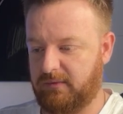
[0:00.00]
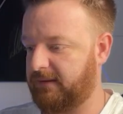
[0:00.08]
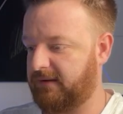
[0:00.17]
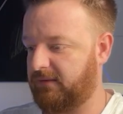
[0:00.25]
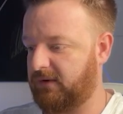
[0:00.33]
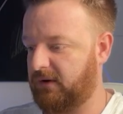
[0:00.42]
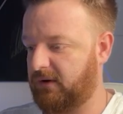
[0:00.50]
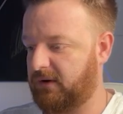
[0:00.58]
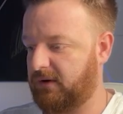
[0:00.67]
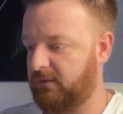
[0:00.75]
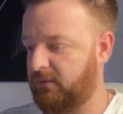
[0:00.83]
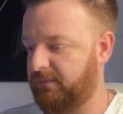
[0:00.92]
Let's have a
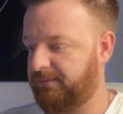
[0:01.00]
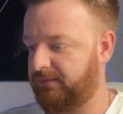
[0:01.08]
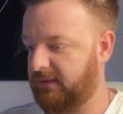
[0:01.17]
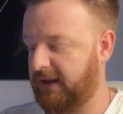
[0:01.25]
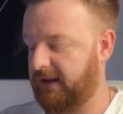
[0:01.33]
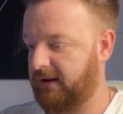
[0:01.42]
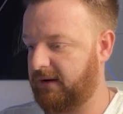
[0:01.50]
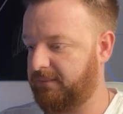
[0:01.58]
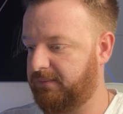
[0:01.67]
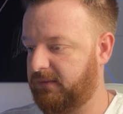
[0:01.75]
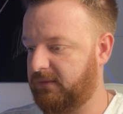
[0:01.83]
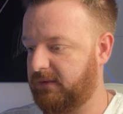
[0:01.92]
look. There you
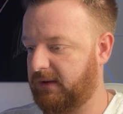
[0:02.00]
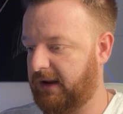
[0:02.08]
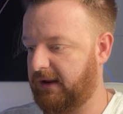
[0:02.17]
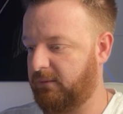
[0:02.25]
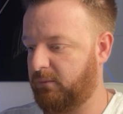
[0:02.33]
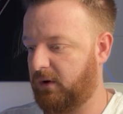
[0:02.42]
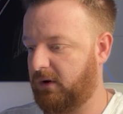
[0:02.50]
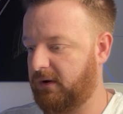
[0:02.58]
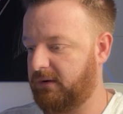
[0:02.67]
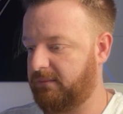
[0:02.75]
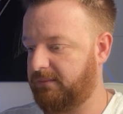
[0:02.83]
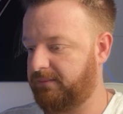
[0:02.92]
go. Item
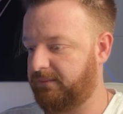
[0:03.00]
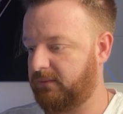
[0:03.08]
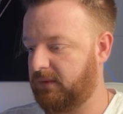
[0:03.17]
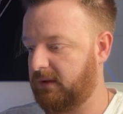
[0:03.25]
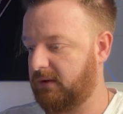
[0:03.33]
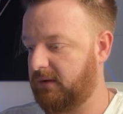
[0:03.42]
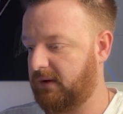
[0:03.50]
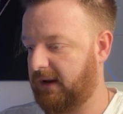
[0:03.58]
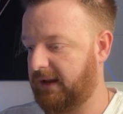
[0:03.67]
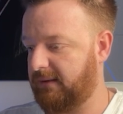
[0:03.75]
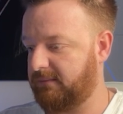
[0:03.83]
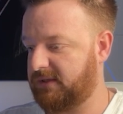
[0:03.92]
1,
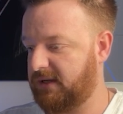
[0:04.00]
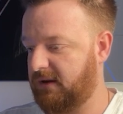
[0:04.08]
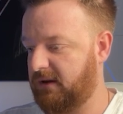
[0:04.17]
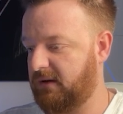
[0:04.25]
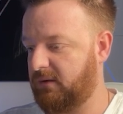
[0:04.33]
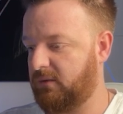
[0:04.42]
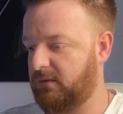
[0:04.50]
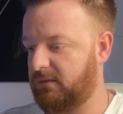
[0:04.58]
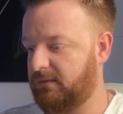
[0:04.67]
item 2.